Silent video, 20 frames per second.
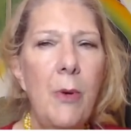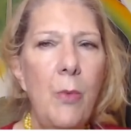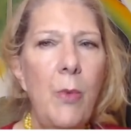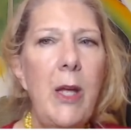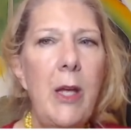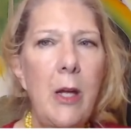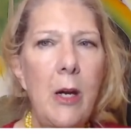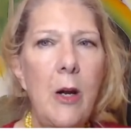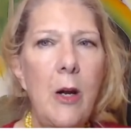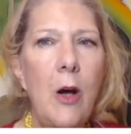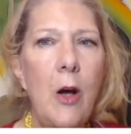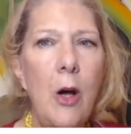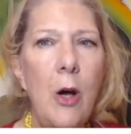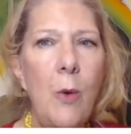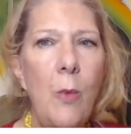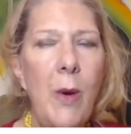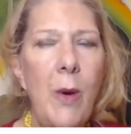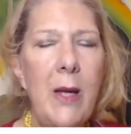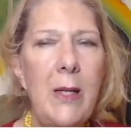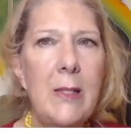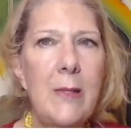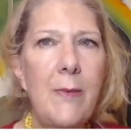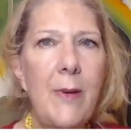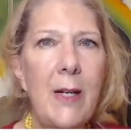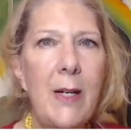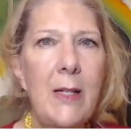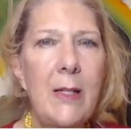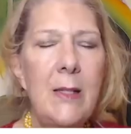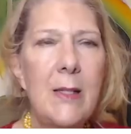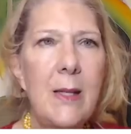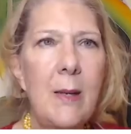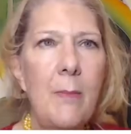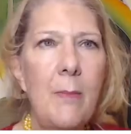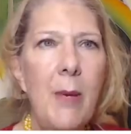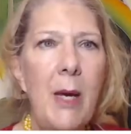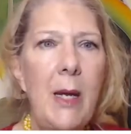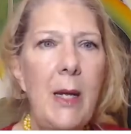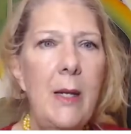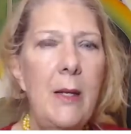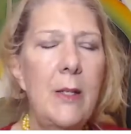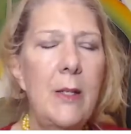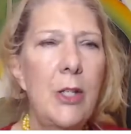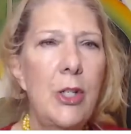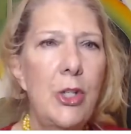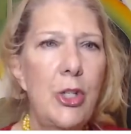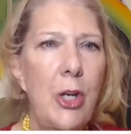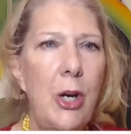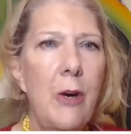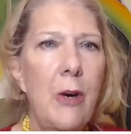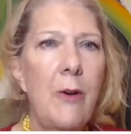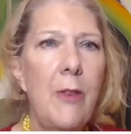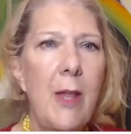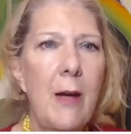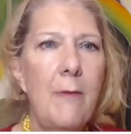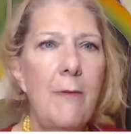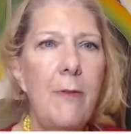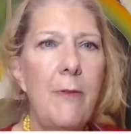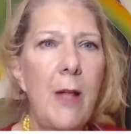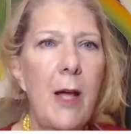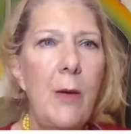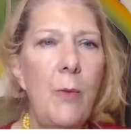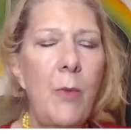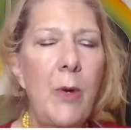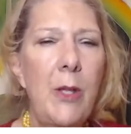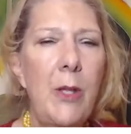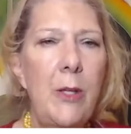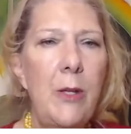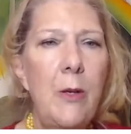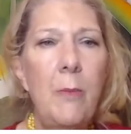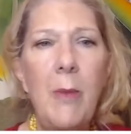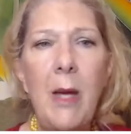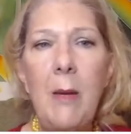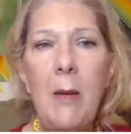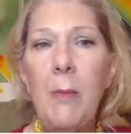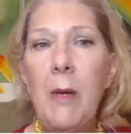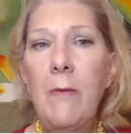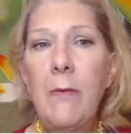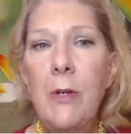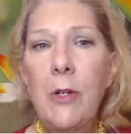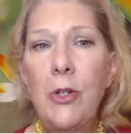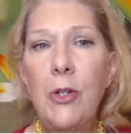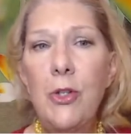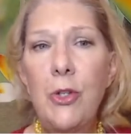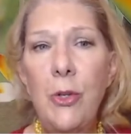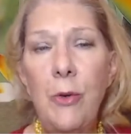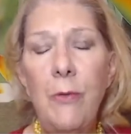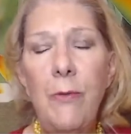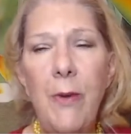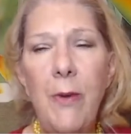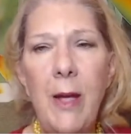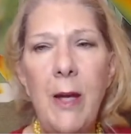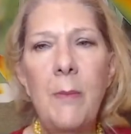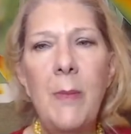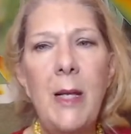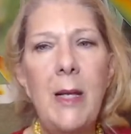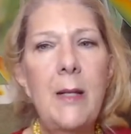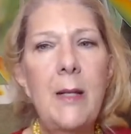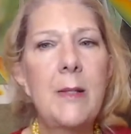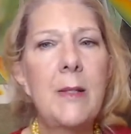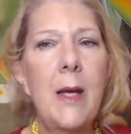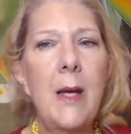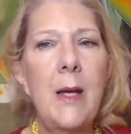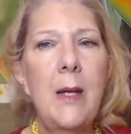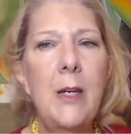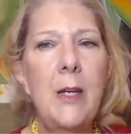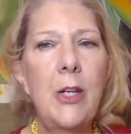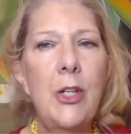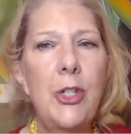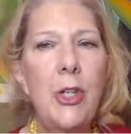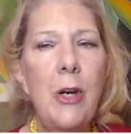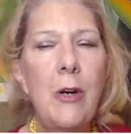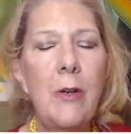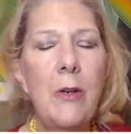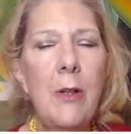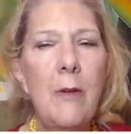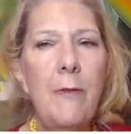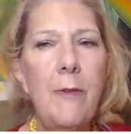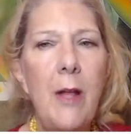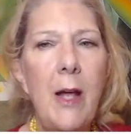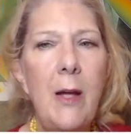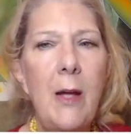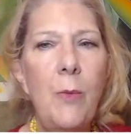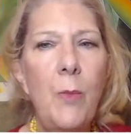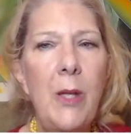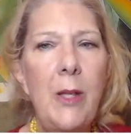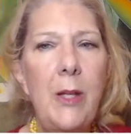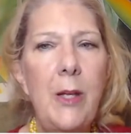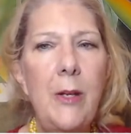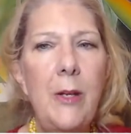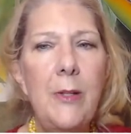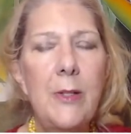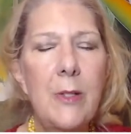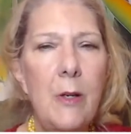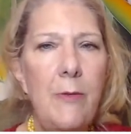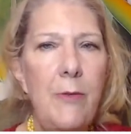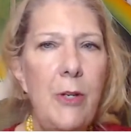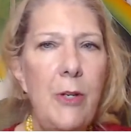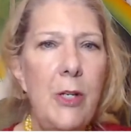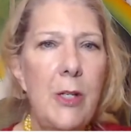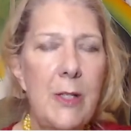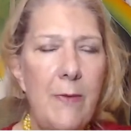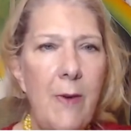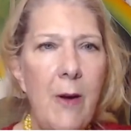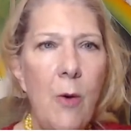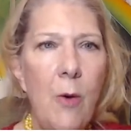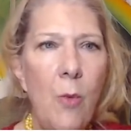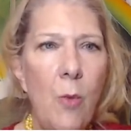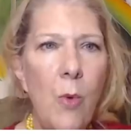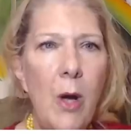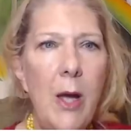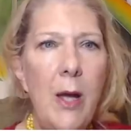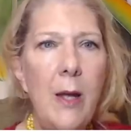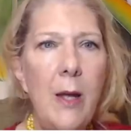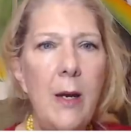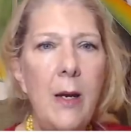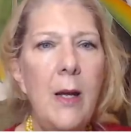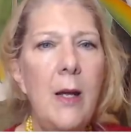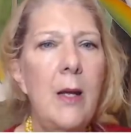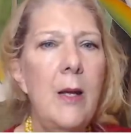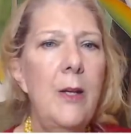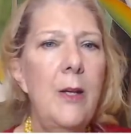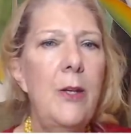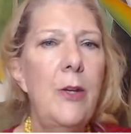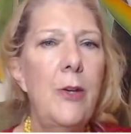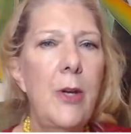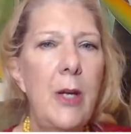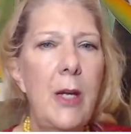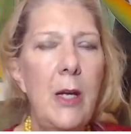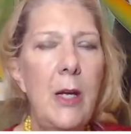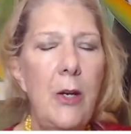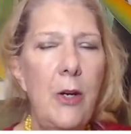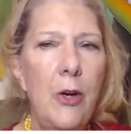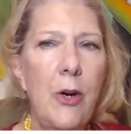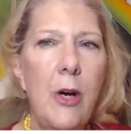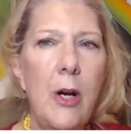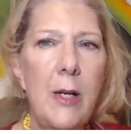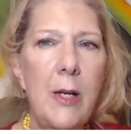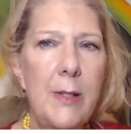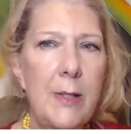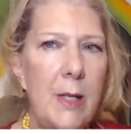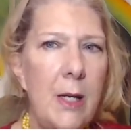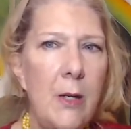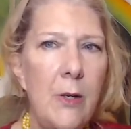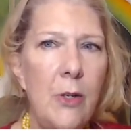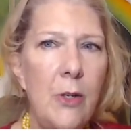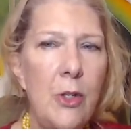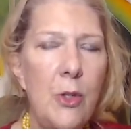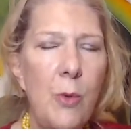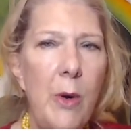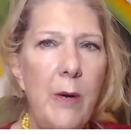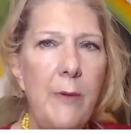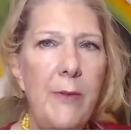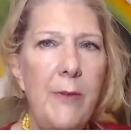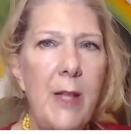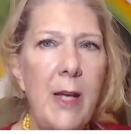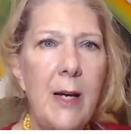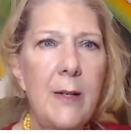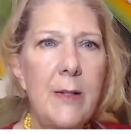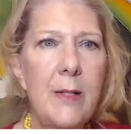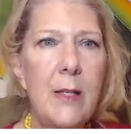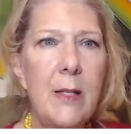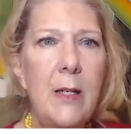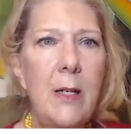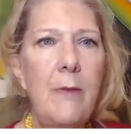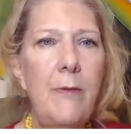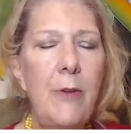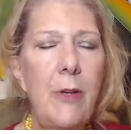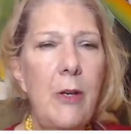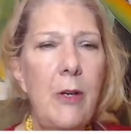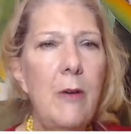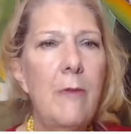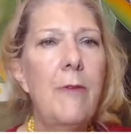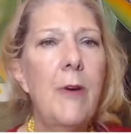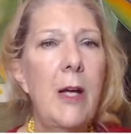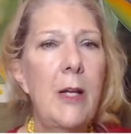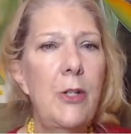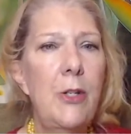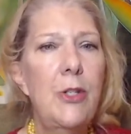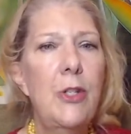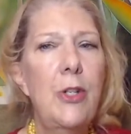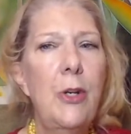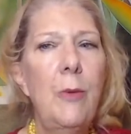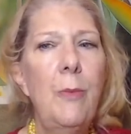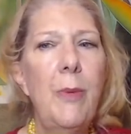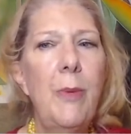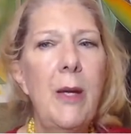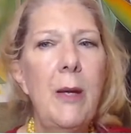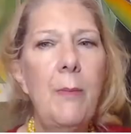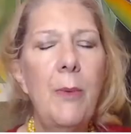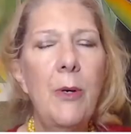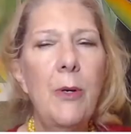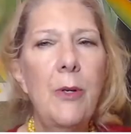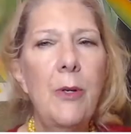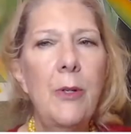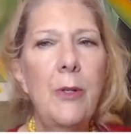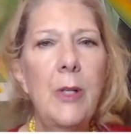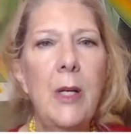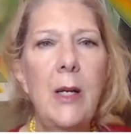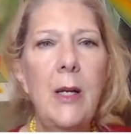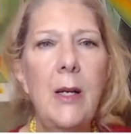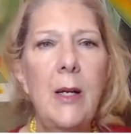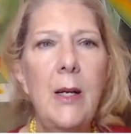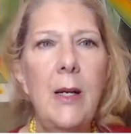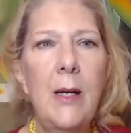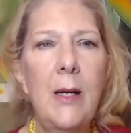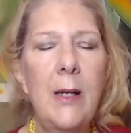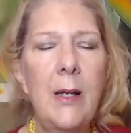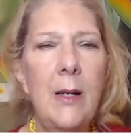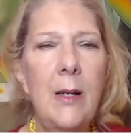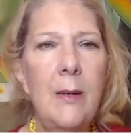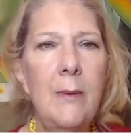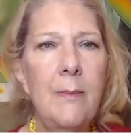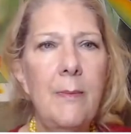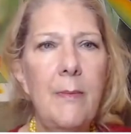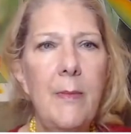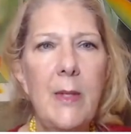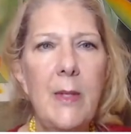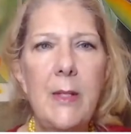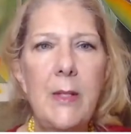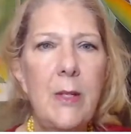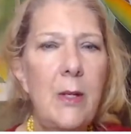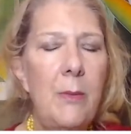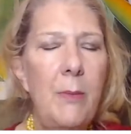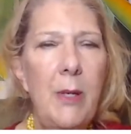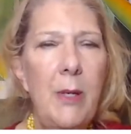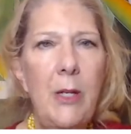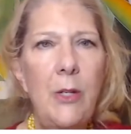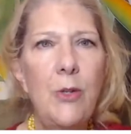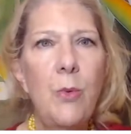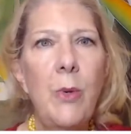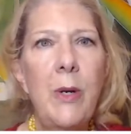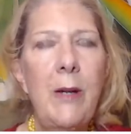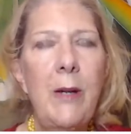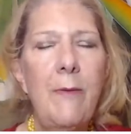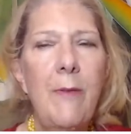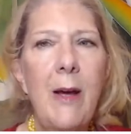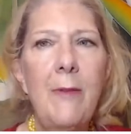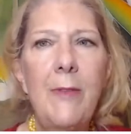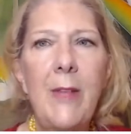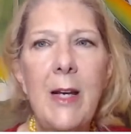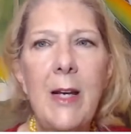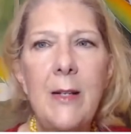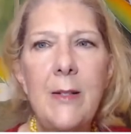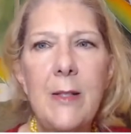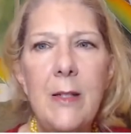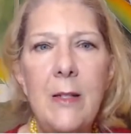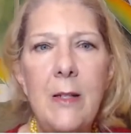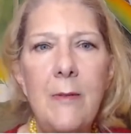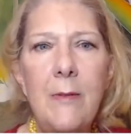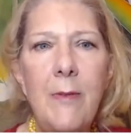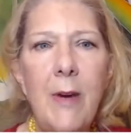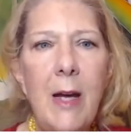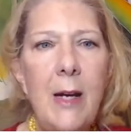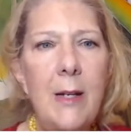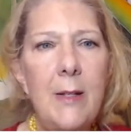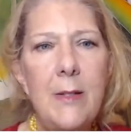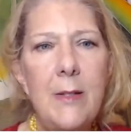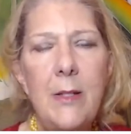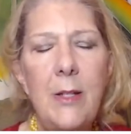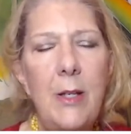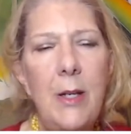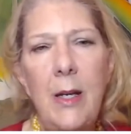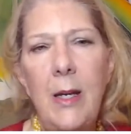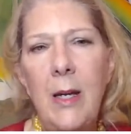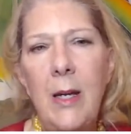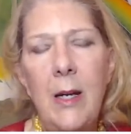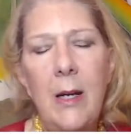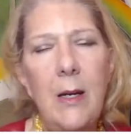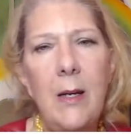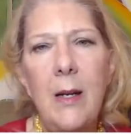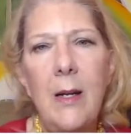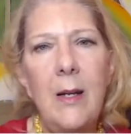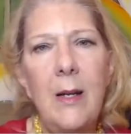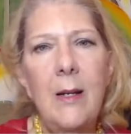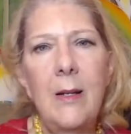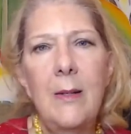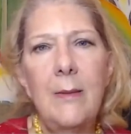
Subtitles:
but we can always find somebody to share that flight with you, maybe even 2 families to share the flight with you. So if you just found one, you could get your cost down to $12,000 if you could find two people. So it'd be $25,000 divided. So you could get it